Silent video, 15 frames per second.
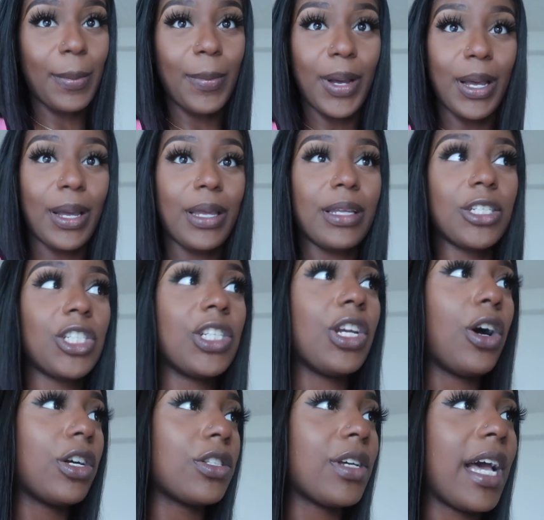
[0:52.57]
But she
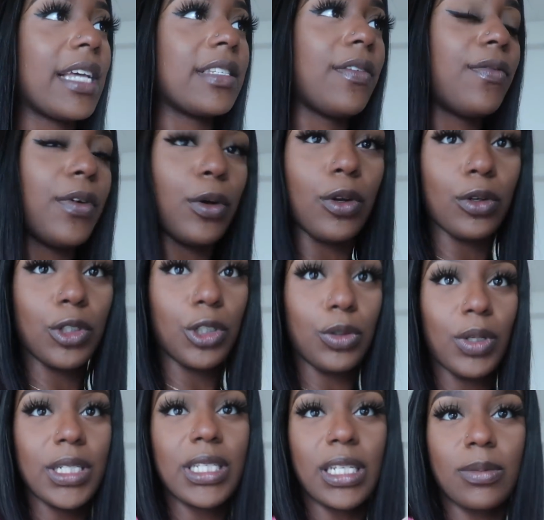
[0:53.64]
also has a photo
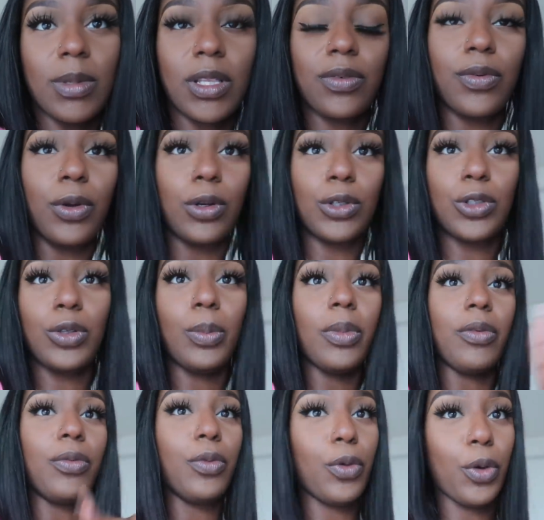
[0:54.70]
shoot, a 6 months photo shoot
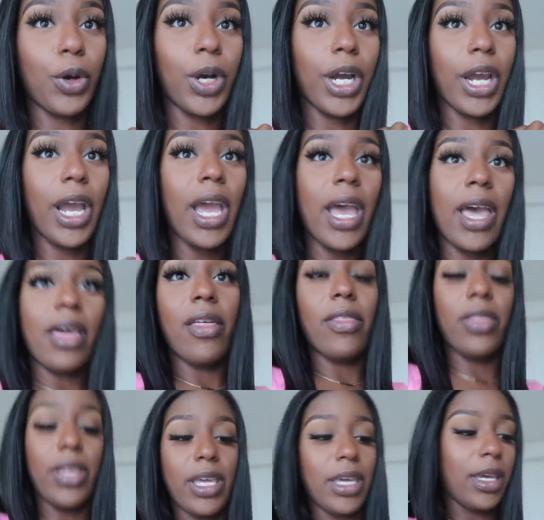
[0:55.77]
before
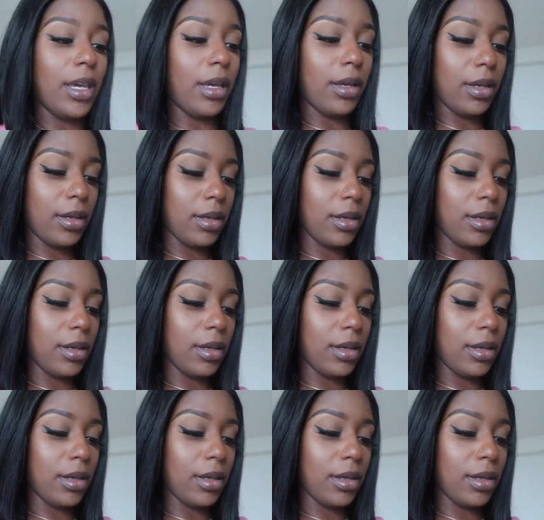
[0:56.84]
the